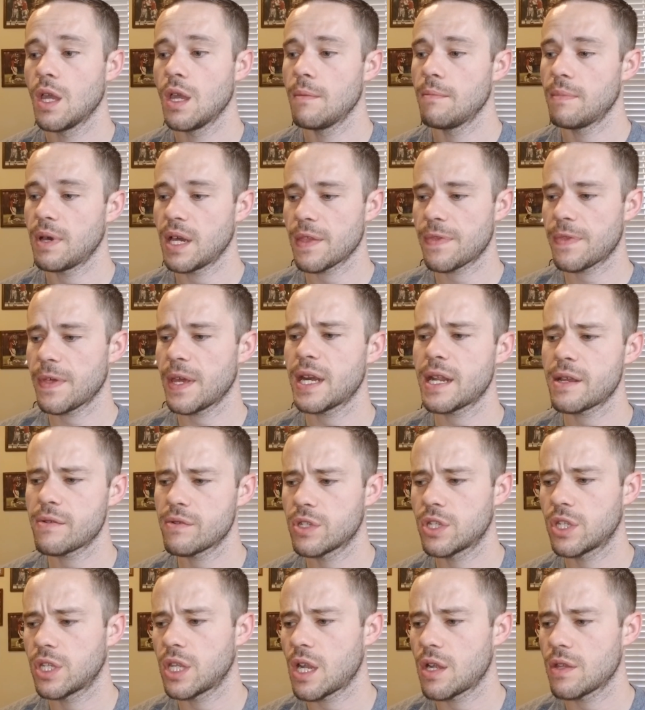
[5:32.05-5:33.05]
But I thought I would
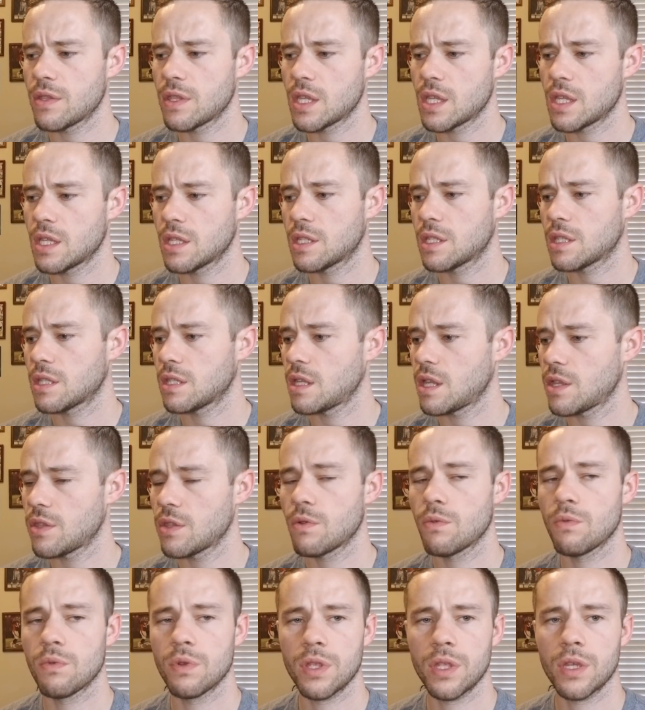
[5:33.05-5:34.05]
share this,
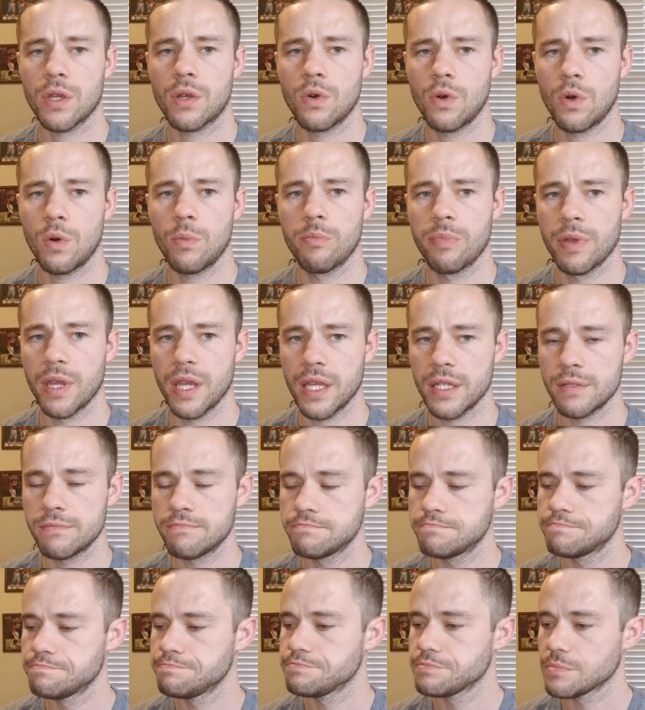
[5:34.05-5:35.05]
another really cool pen.